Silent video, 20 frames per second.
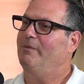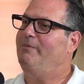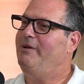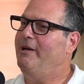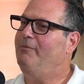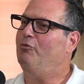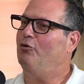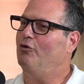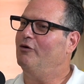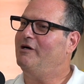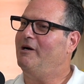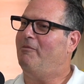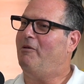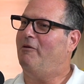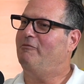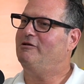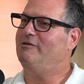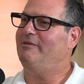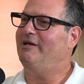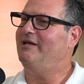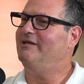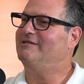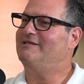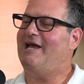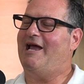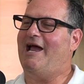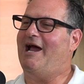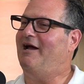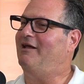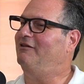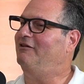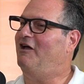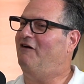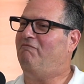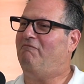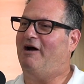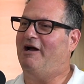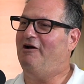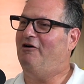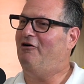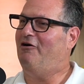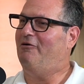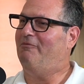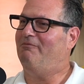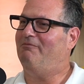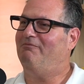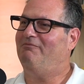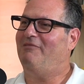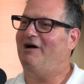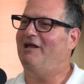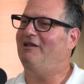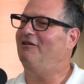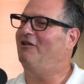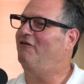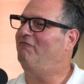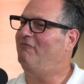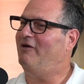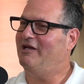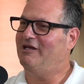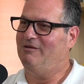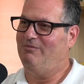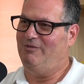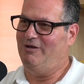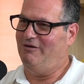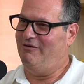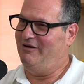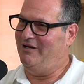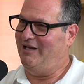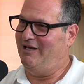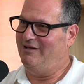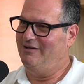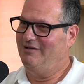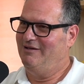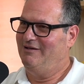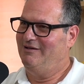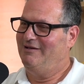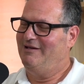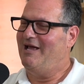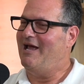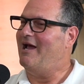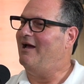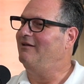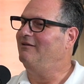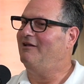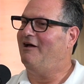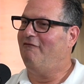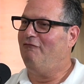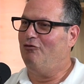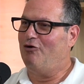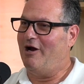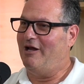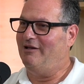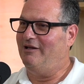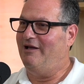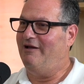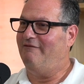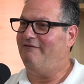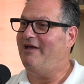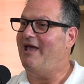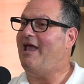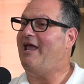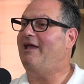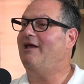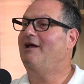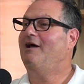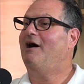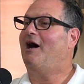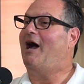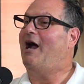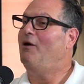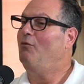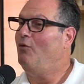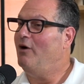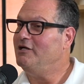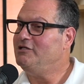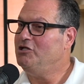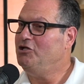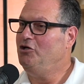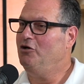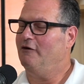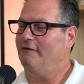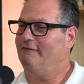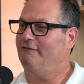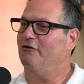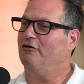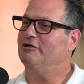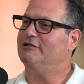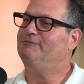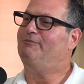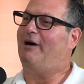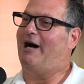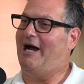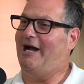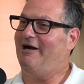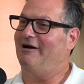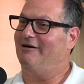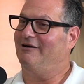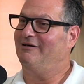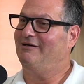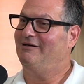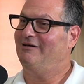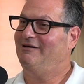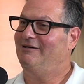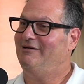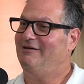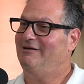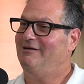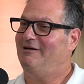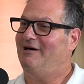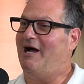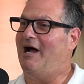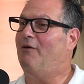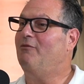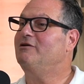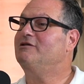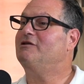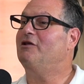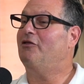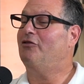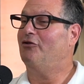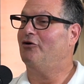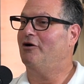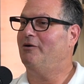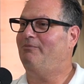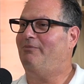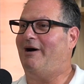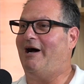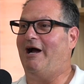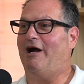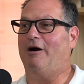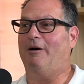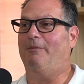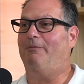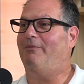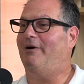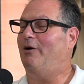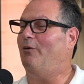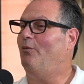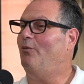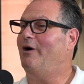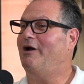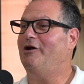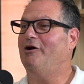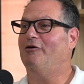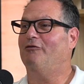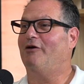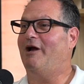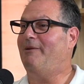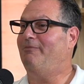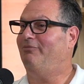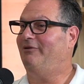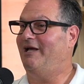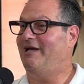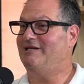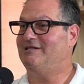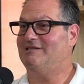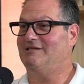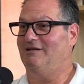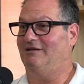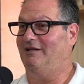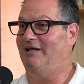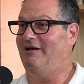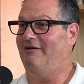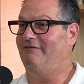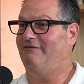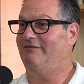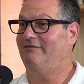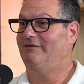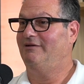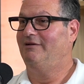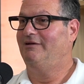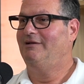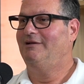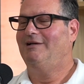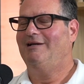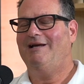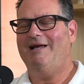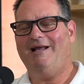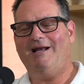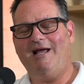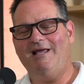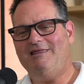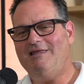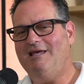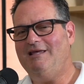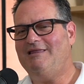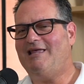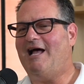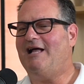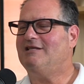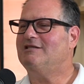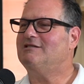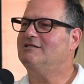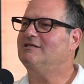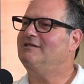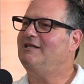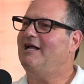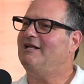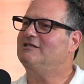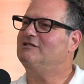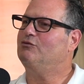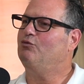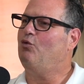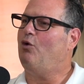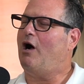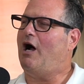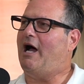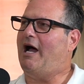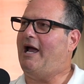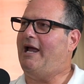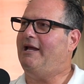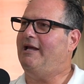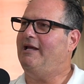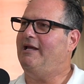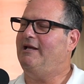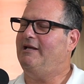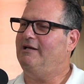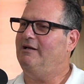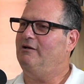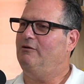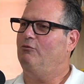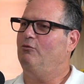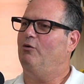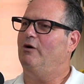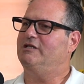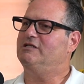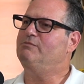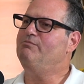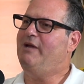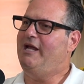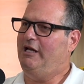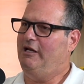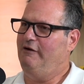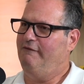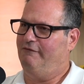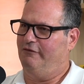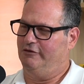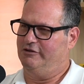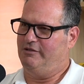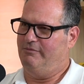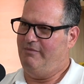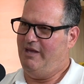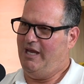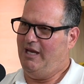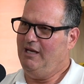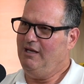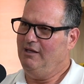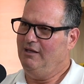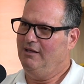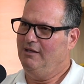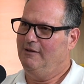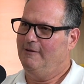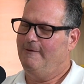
people come up to me and say, "Hey, I love my home. I love my community. Hey, I love where I live. Hey, I wasn't your first buyer. I was the third buyer, but what a great place to live." And I think that's why what's meaningful to me,